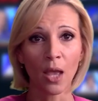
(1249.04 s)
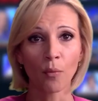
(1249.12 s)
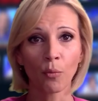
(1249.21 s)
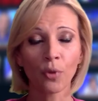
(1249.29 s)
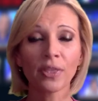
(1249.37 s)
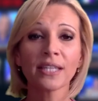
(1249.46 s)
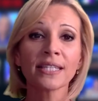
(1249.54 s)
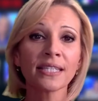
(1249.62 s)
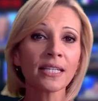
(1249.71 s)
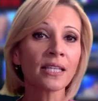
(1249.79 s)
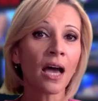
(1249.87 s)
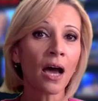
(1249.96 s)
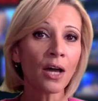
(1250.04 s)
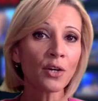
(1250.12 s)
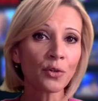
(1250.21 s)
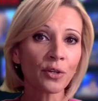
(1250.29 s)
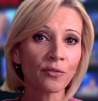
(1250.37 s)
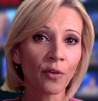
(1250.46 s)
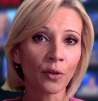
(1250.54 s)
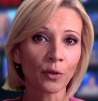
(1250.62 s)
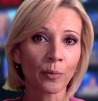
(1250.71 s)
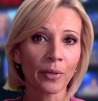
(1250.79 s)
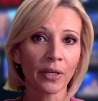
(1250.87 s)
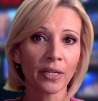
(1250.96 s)
More than 600
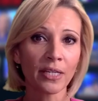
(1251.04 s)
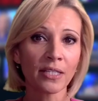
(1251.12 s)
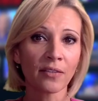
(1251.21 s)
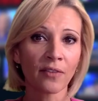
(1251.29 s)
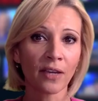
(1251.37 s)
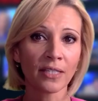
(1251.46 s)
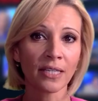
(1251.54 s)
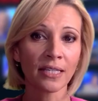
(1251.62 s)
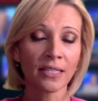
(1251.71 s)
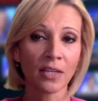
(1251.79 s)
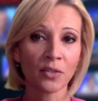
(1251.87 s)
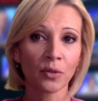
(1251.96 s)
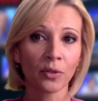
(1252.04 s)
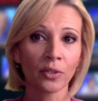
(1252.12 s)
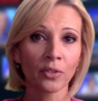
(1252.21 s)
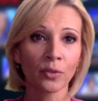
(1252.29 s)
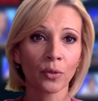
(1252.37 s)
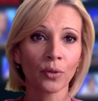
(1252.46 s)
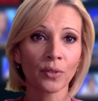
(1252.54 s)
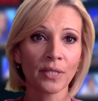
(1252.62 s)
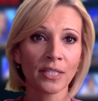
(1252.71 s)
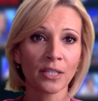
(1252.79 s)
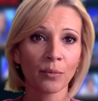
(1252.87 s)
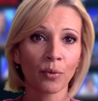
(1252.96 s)
vulnerabilities affecting industrial control
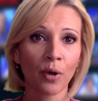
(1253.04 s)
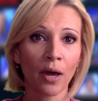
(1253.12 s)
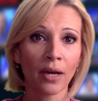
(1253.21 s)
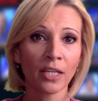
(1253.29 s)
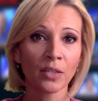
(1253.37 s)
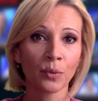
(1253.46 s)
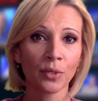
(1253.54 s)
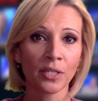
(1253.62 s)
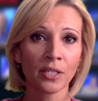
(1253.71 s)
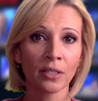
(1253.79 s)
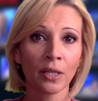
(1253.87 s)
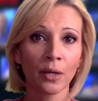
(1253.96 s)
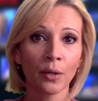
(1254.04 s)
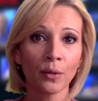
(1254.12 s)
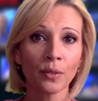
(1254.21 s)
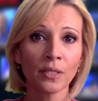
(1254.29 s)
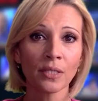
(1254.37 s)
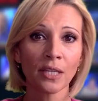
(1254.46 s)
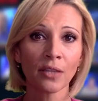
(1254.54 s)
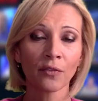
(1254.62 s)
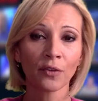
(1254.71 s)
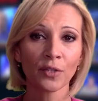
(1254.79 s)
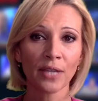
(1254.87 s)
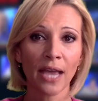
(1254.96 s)
system products were disclosed in the
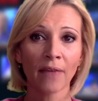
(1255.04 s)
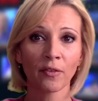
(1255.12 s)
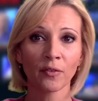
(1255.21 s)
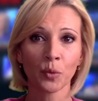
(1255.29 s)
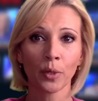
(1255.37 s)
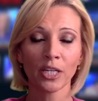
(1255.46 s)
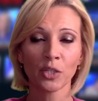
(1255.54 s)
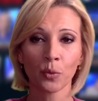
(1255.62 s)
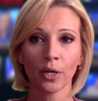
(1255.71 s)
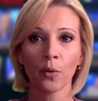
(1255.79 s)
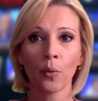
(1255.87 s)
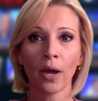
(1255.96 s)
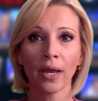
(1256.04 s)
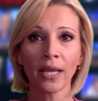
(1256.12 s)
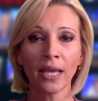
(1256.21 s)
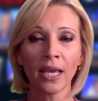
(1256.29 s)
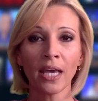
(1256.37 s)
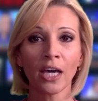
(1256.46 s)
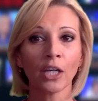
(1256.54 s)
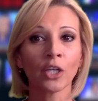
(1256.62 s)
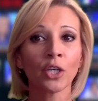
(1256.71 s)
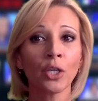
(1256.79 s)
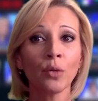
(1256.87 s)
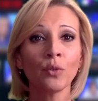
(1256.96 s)
first half of 2021, a
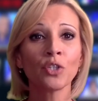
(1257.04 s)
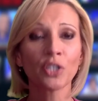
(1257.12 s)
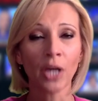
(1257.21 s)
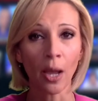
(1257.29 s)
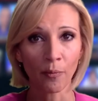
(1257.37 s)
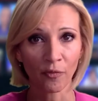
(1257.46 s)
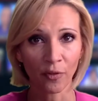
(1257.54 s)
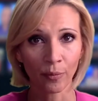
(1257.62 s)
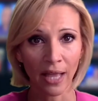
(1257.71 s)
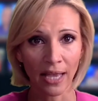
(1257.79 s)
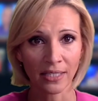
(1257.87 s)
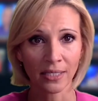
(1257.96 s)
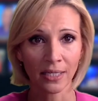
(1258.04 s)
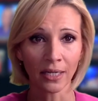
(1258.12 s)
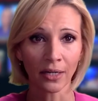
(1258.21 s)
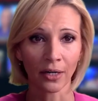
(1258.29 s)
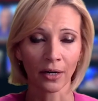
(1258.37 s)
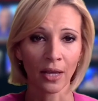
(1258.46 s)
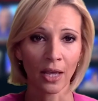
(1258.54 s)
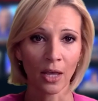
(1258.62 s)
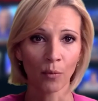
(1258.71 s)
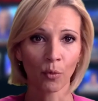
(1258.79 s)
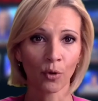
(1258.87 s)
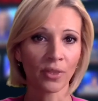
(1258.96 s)
huge jump from last year.
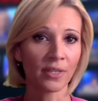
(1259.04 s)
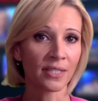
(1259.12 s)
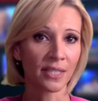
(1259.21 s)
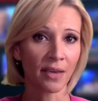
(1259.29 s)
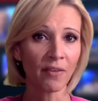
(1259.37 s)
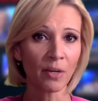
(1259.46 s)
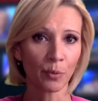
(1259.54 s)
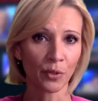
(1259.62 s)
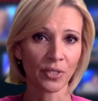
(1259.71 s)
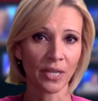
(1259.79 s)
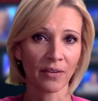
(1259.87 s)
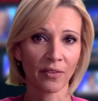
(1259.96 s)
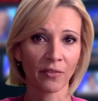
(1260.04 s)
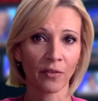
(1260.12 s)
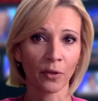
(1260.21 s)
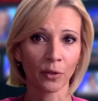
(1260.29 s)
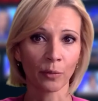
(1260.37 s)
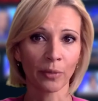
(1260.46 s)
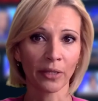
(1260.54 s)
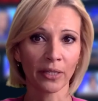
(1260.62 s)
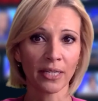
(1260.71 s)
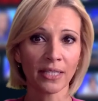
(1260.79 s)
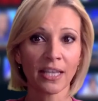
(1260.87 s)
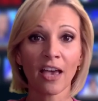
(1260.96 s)
More than 70% of the
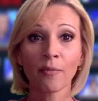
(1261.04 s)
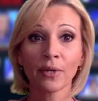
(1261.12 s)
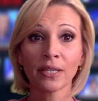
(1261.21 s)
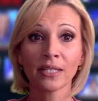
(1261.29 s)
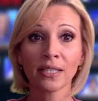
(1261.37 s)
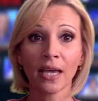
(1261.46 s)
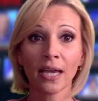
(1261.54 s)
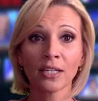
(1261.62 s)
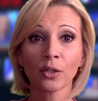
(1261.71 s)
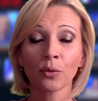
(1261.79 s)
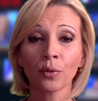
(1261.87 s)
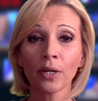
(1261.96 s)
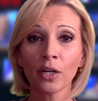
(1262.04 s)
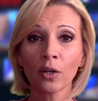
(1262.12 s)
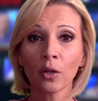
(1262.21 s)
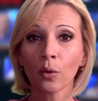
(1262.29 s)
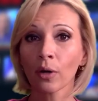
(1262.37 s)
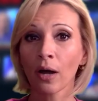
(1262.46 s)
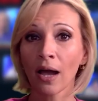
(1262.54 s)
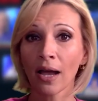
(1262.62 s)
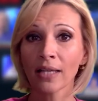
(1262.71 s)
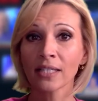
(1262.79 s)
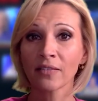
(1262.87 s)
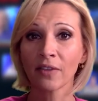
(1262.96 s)
vulnerabilities have been assigned critical or
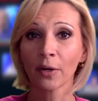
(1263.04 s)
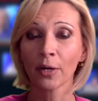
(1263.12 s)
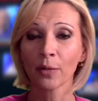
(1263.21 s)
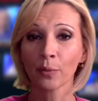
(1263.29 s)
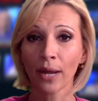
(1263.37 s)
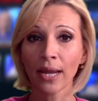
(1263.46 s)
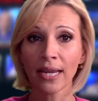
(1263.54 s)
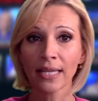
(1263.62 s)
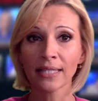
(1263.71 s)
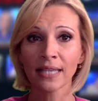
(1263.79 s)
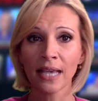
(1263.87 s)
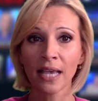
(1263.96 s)
high severity ratings.